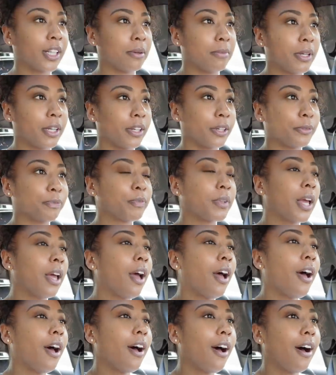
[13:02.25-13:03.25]
Let me know.
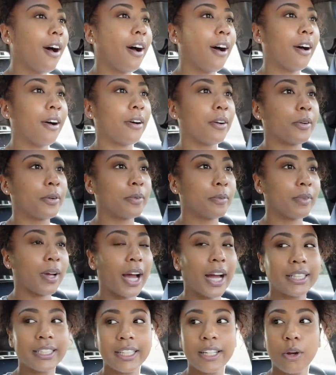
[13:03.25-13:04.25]

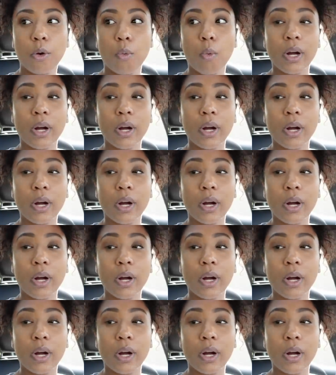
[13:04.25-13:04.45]
I did it